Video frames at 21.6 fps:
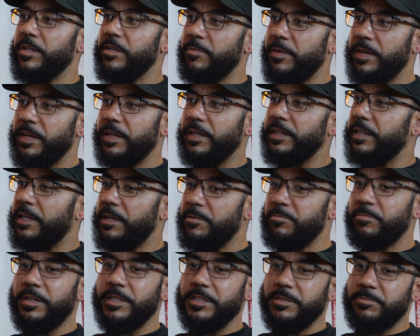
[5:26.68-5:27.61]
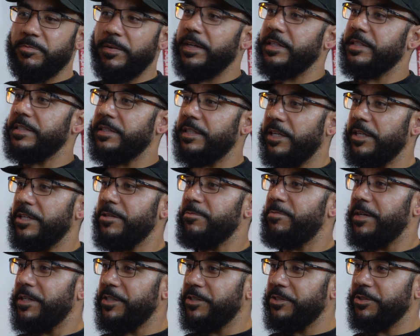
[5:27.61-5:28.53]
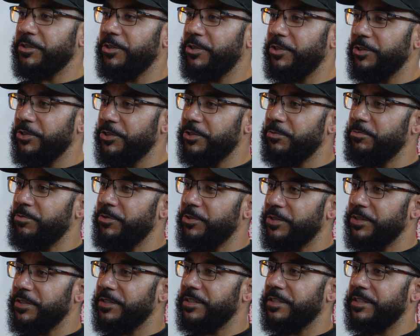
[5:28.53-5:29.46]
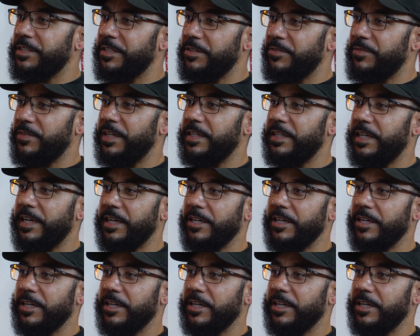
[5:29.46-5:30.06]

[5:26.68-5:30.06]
you're making that much, maxing out your pension contributions and stuff like that.